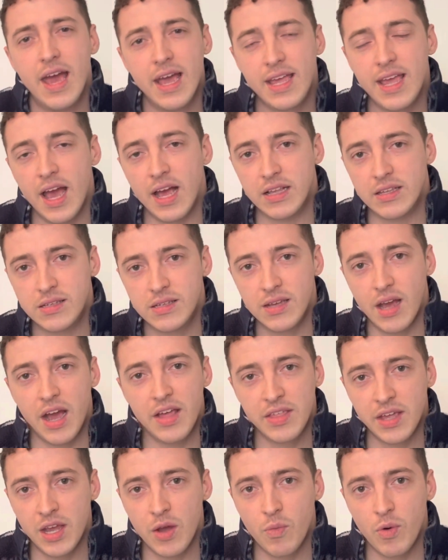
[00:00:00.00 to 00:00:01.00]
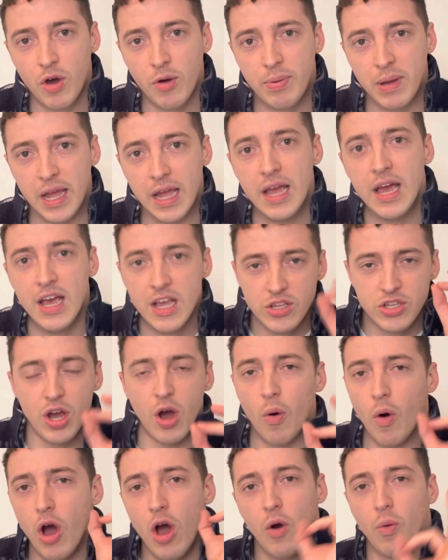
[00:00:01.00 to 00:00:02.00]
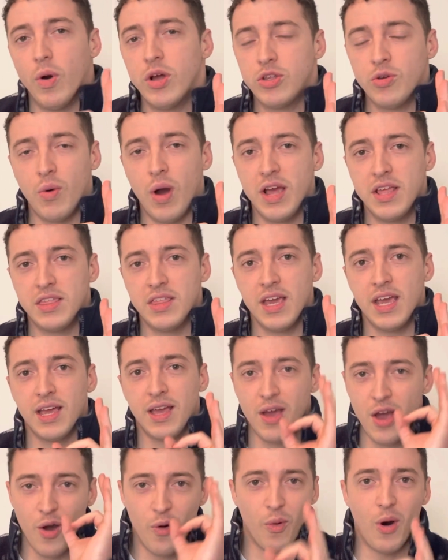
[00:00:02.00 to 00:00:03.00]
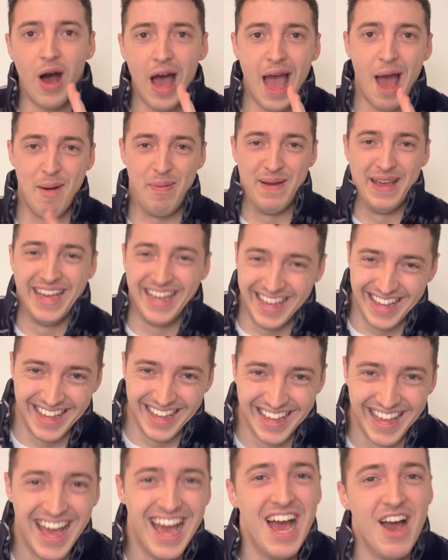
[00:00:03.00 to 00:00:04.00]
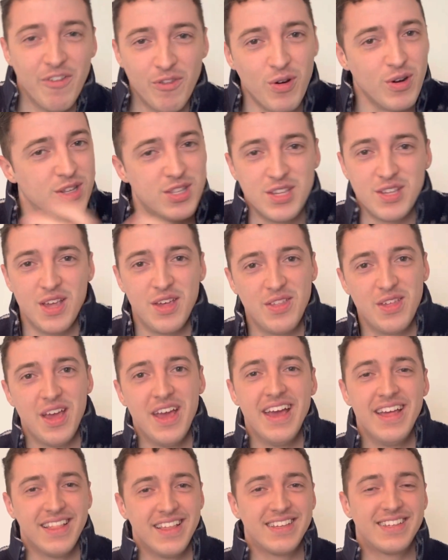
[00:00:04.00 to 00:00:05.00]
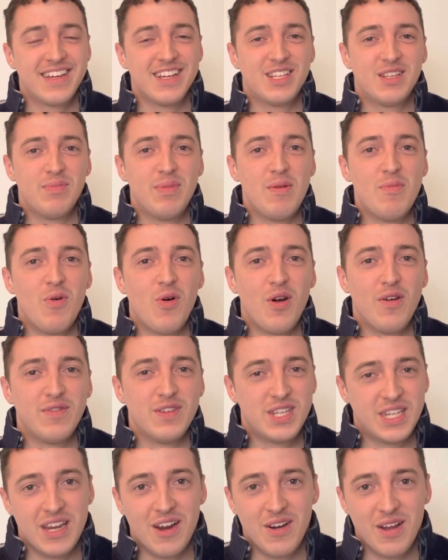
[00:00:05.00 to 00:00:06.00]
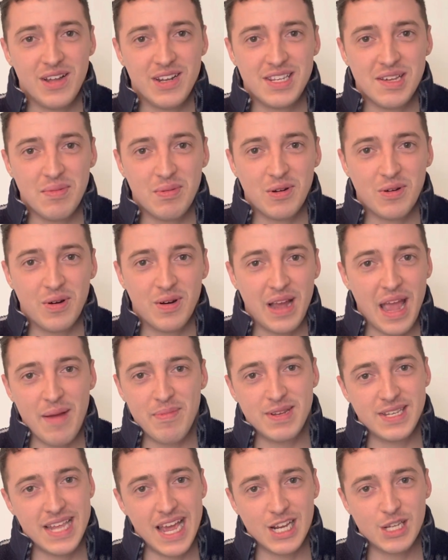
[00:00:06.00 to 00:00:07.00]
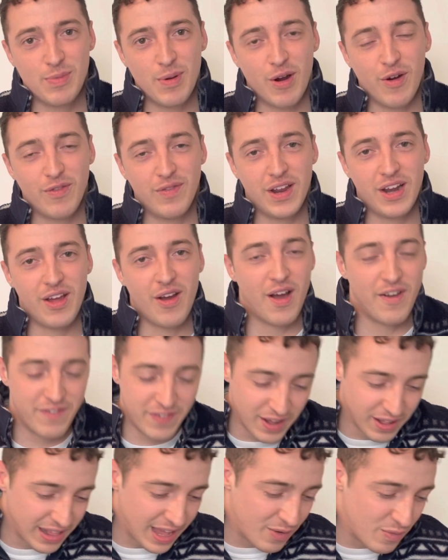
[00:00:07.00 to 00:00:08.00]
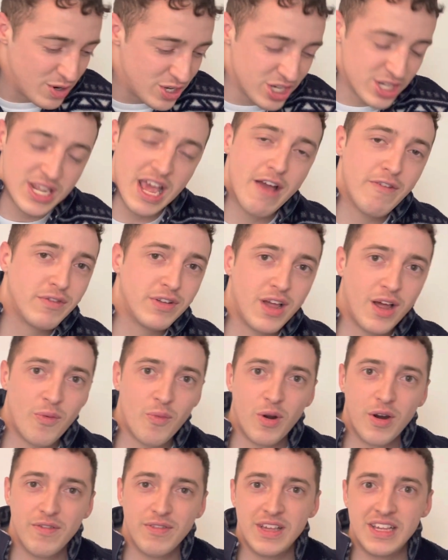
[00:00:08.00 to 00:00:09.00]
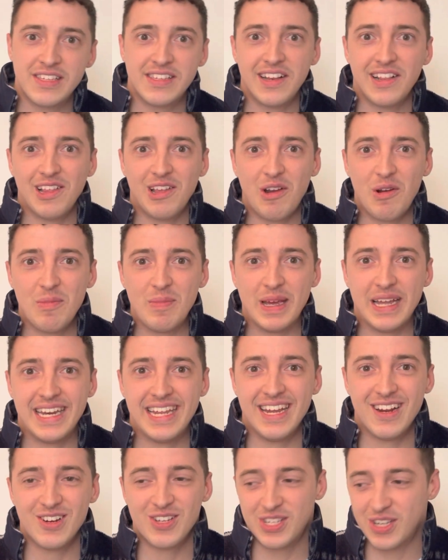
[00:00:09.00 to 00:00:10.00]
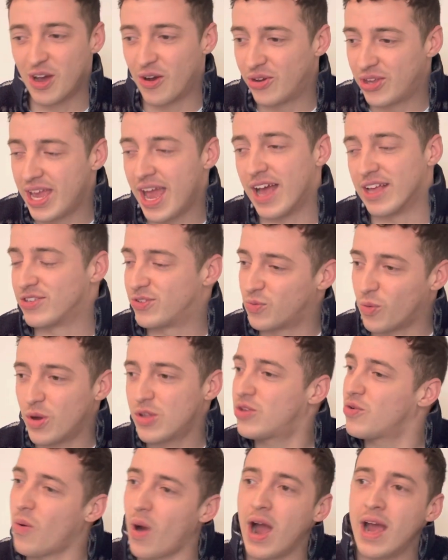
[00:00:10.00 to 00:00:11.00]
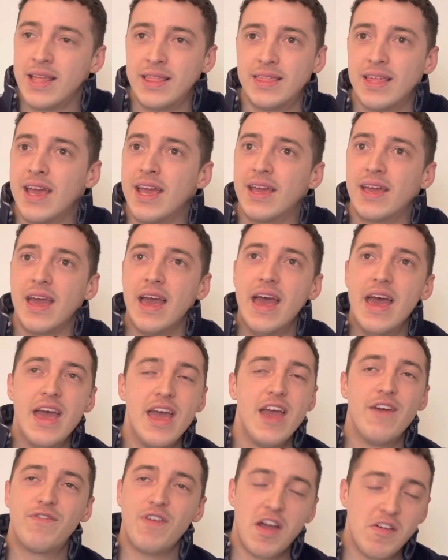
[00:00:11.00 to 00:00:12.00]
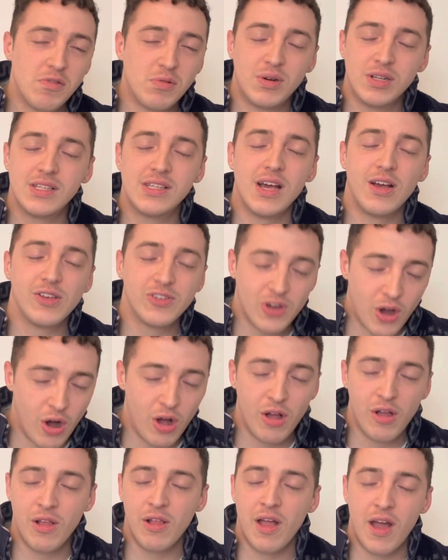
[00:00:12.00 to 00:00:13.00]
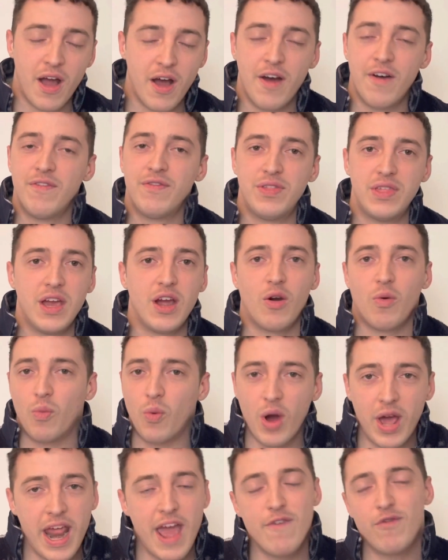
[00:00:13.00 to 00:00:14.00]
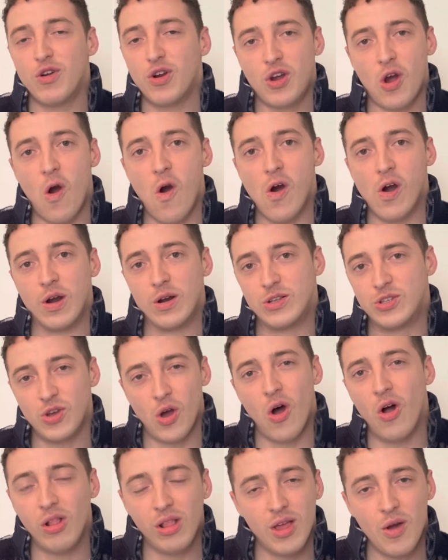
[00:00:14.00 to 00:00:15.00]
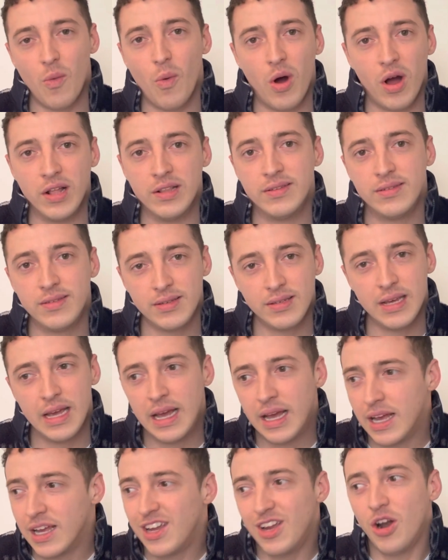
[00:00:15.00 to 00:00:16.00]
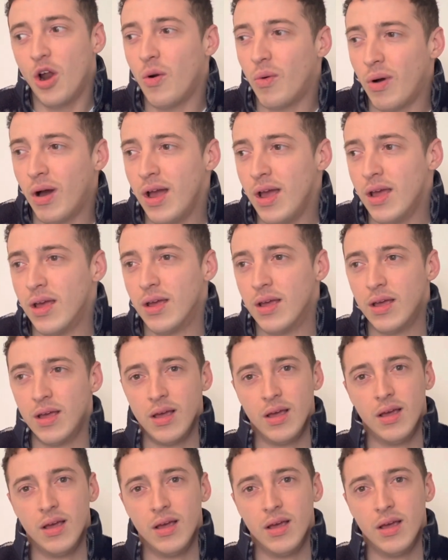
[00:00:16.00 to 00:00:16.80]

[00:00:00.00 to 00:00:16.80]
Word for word: Yes, I think it will be. So, what do I think will happen? Of course, this, this gets to be more of a stereotypical Captain Zack Sparrow video. I feel like we just haven't done one of these in a little bit here, so yes. What do I think if everyone sells all of their whatever cards all at once? You know what?